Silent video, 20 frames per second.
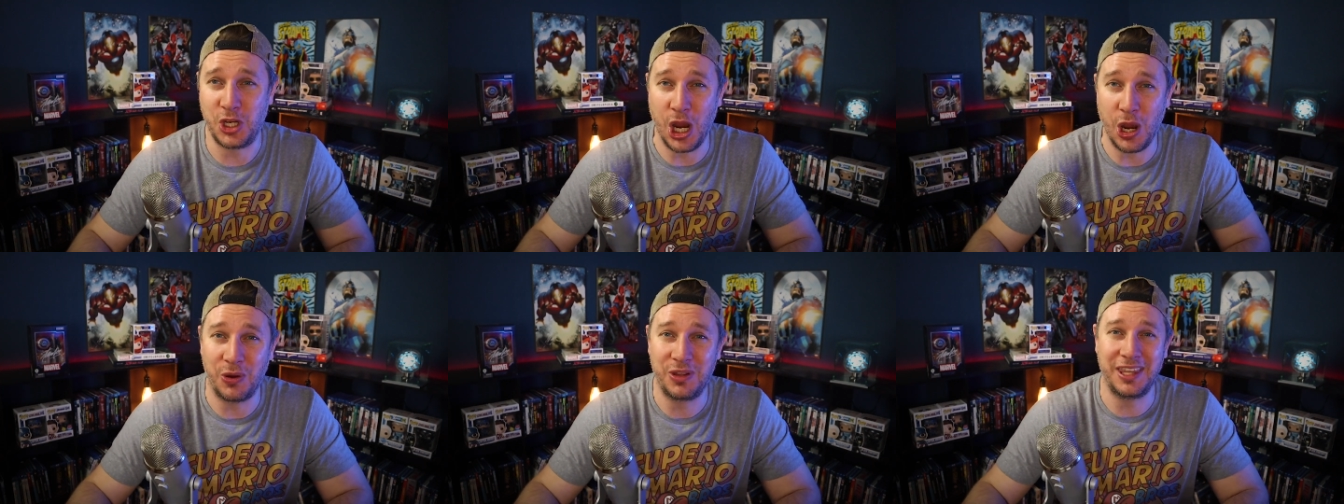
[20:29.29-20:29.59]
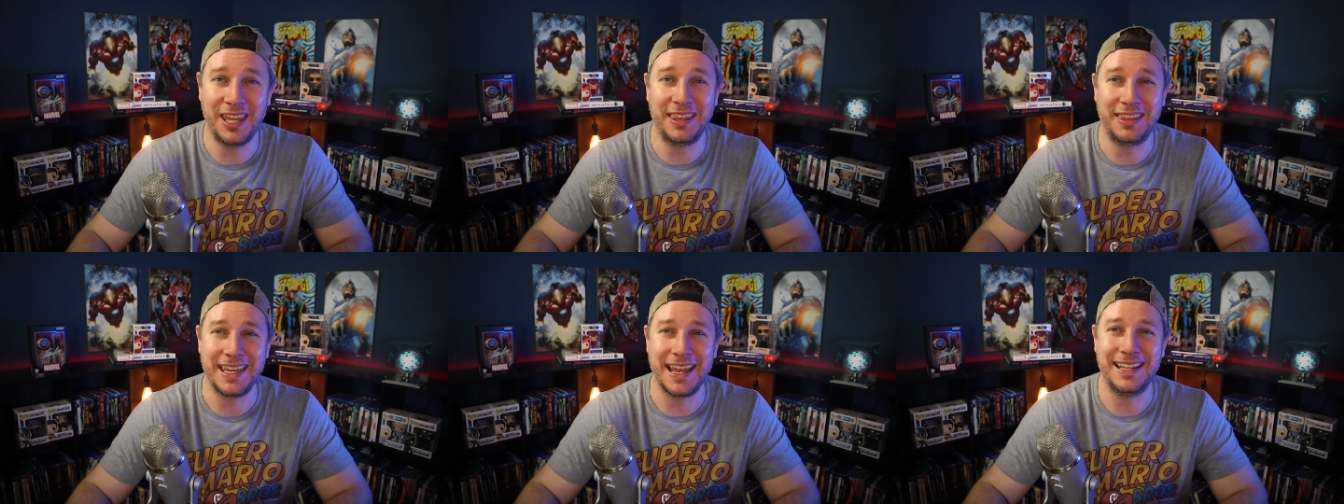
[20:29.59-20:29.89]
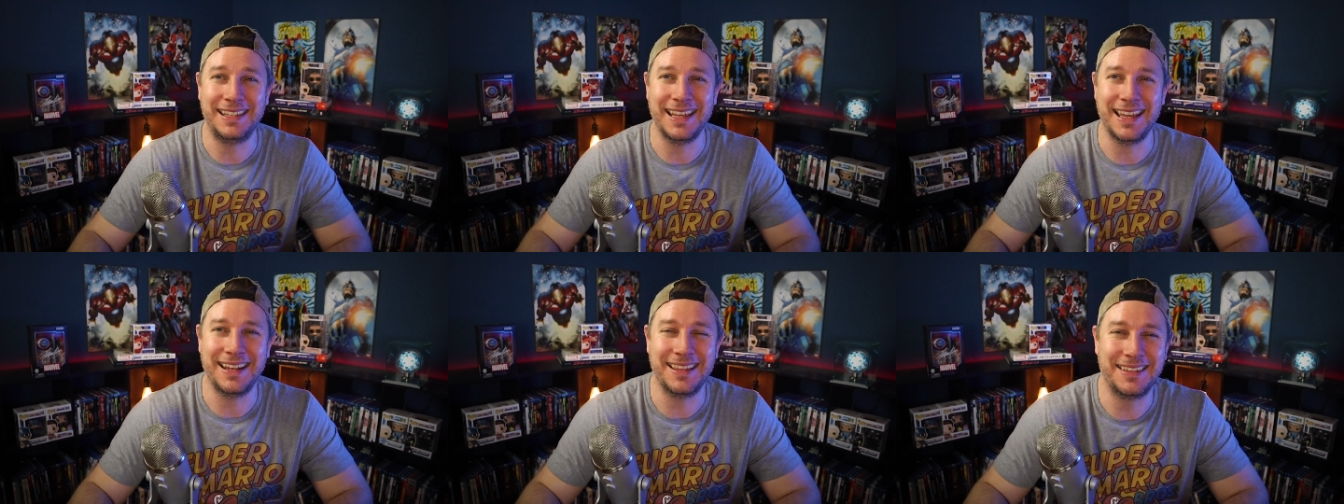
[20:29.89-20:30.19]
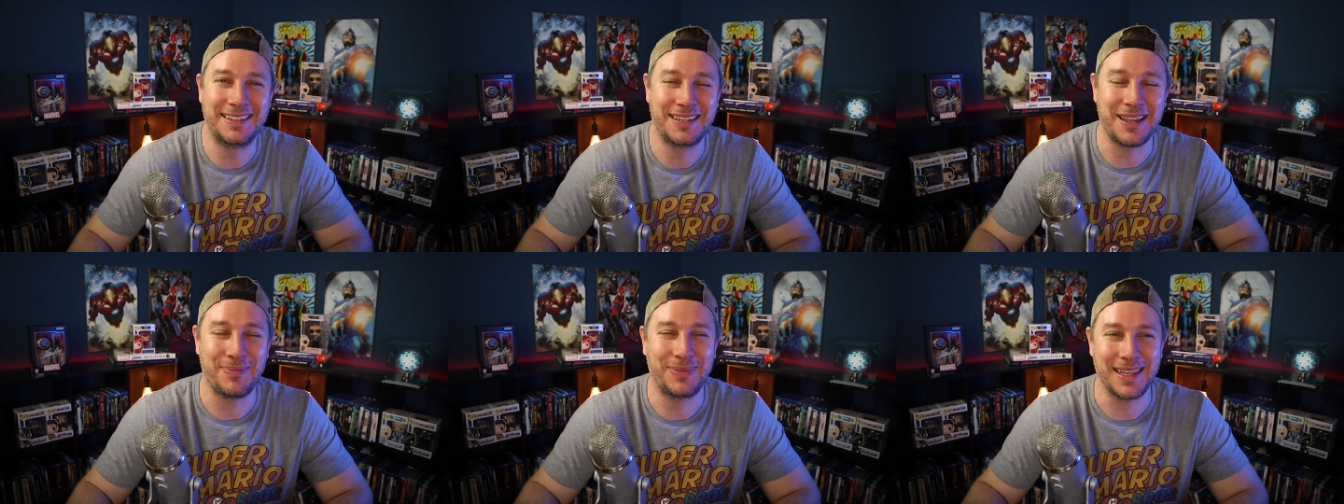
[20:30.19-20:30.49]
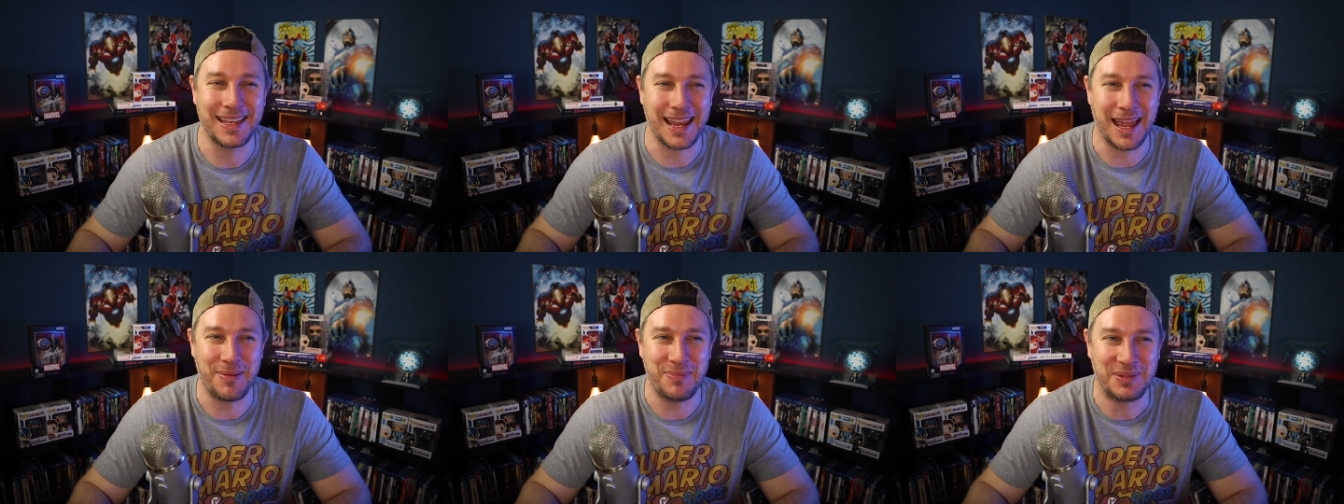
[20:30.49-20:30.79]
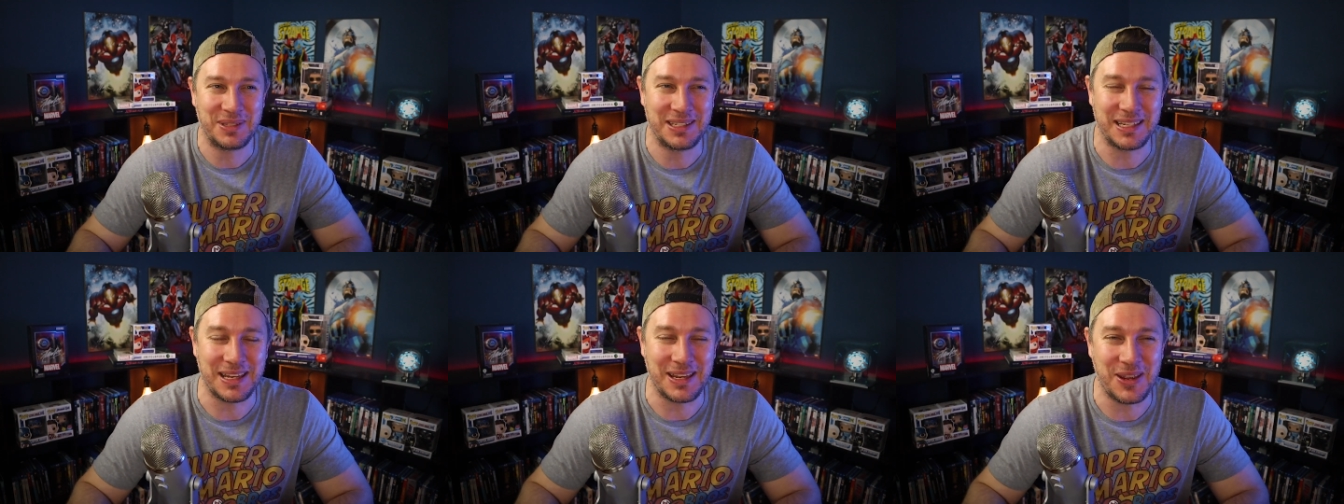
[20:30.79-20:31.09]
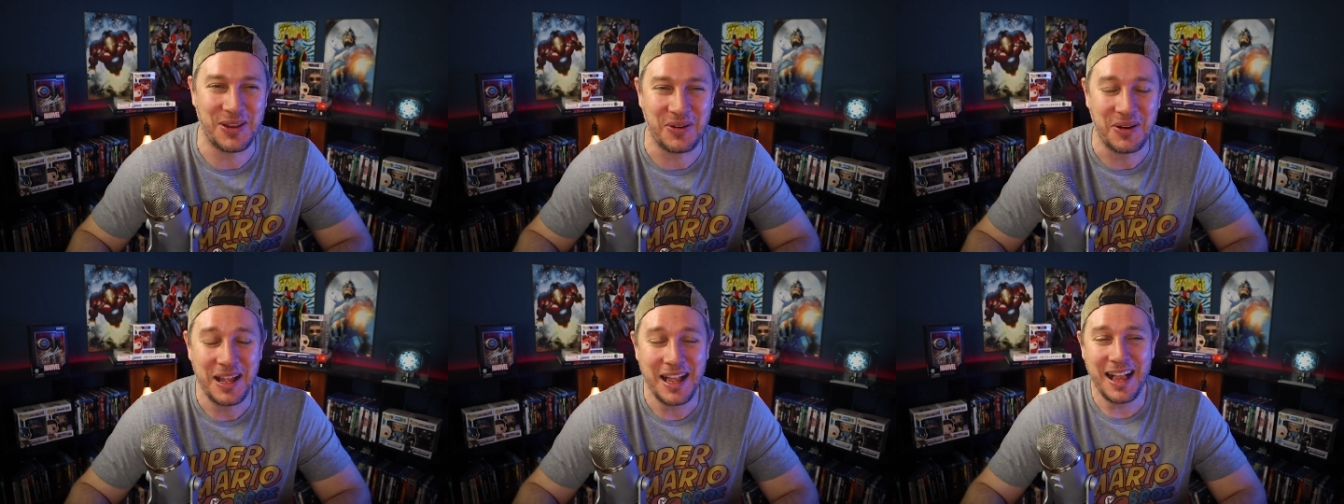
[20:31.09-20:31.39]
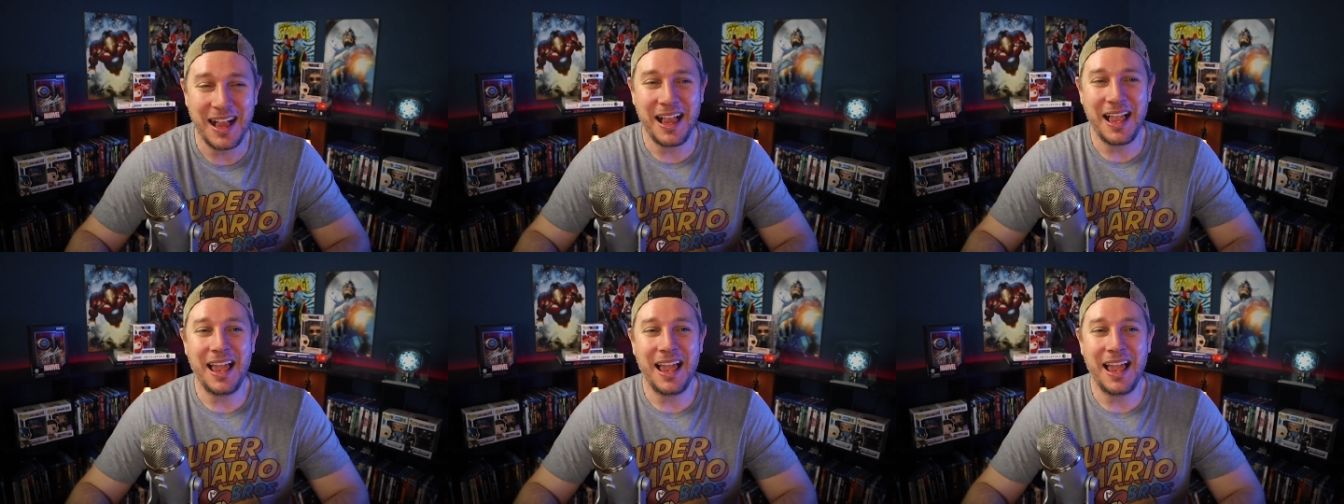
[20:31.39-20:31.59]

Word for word: joke that they did in something MCU.